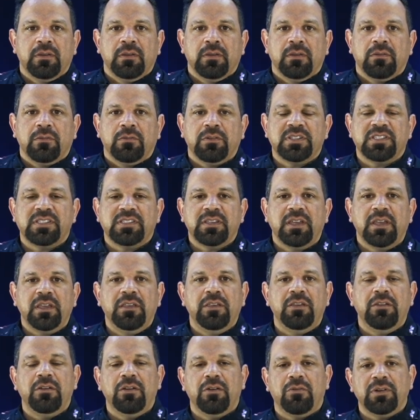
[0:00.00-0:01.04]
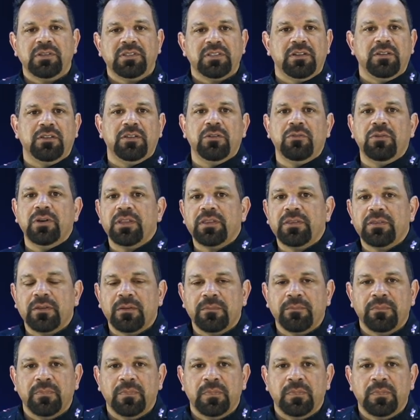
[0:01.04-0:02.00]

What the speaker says: Was saying, you know what to do with them.